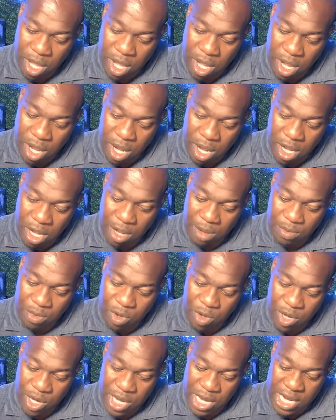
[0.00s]

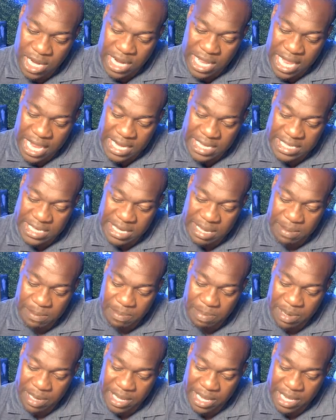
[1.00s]
You need a
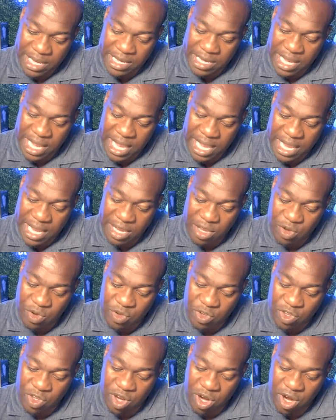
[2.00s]
template, and you
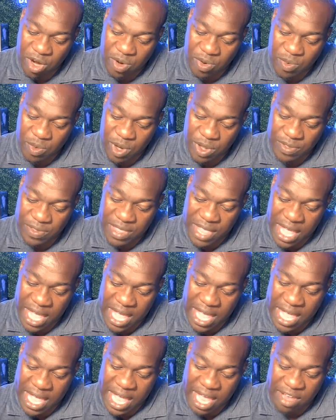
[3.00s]
start with
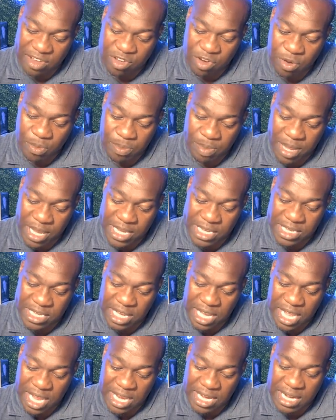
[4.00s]
that as your
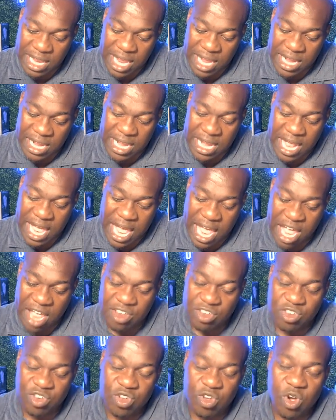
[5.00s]
baseline. And then
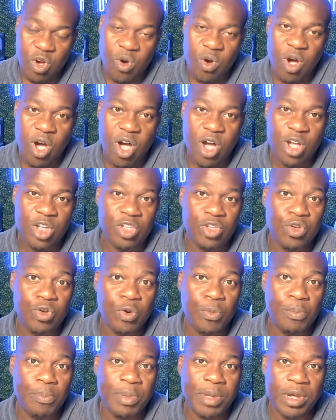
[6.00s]
as you go on,
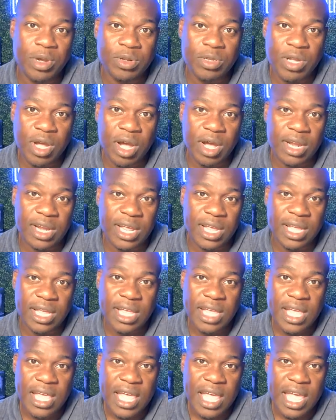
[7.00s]
you'll build on it
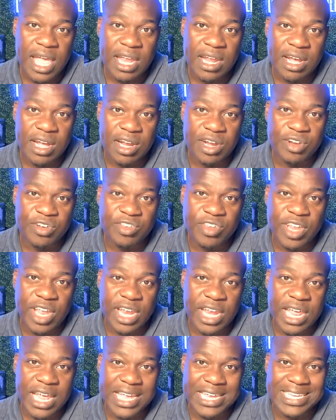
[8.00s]
and
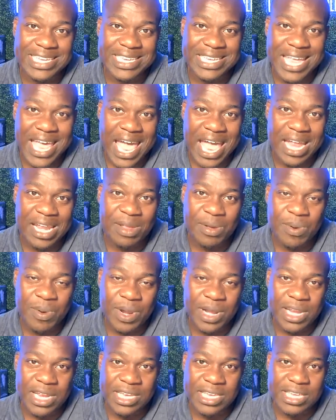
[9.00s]
understand exactly
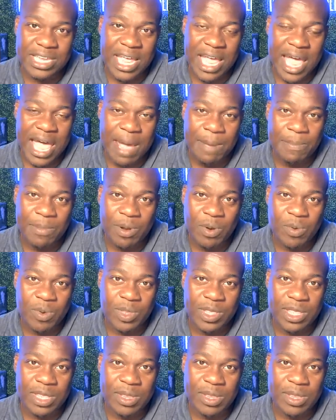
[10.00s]
what needs to happen